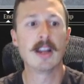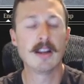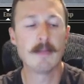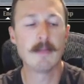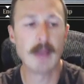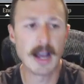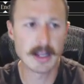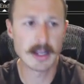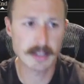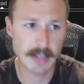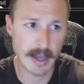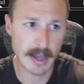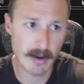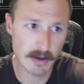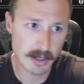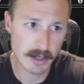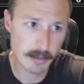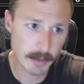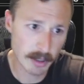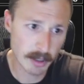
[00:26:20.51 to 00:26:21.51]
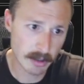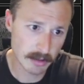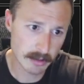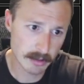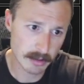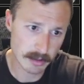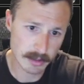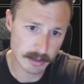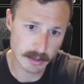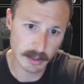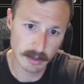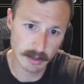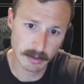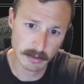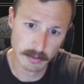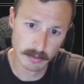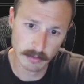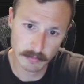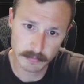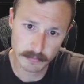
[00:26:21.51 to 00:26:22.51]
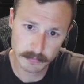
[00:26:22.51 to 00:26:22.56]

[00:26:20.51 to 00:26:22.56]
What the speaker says: Mask counterspells. Let's go.